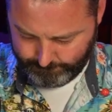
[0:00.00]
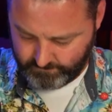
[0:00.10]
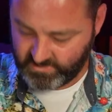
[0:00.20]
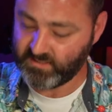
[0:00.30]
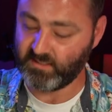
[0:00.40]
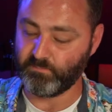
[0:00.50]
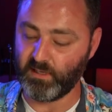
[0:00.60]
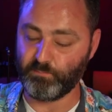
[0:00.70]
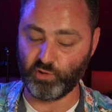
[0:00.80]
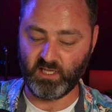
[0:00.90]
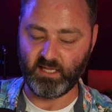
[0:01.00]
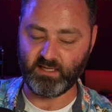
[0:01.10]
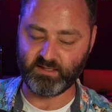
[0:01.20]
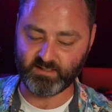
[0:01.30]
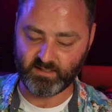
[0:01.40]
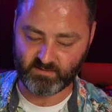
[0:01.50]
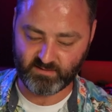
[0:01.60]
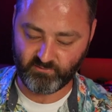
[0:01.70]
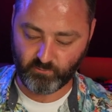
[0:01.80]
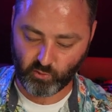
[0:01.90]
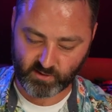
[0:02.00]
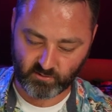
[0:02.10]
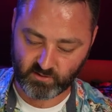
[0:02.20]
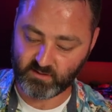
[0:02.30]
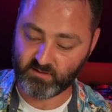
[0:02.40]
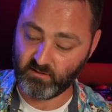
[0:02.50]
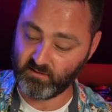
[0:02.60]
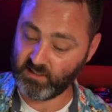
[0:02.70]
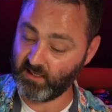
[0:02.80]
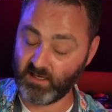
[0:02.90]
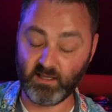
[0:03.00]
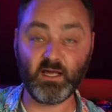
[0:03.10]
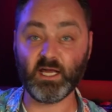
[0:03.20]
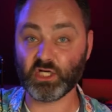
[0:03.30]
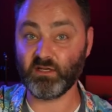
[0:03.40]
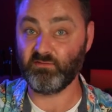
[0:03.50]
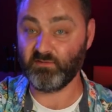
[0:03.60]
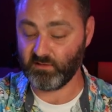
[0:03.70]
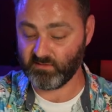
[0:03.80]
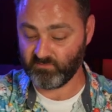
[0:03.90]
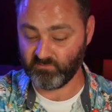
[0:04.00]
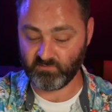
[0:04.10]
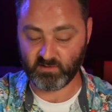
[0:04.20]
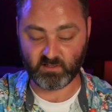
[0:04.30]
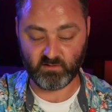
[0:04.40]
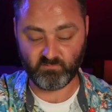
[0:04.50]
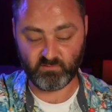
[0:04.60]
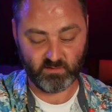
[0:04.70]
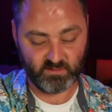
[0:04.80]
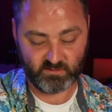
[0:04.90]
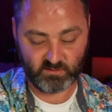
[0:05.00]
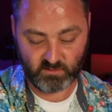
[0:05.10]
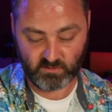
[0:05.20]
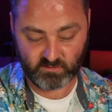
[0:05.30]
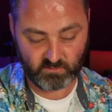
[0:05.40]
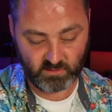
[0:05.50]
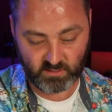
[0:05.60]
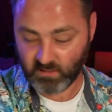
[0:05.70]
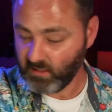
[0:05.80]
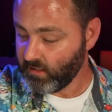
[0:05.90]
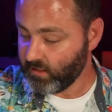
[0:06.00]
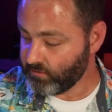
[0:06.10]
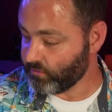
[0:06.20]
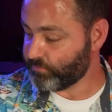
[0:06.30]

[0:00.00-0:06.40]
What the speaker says: this is me putting excessive force on this little thing, and it actually feels very sturdy. So yeah, not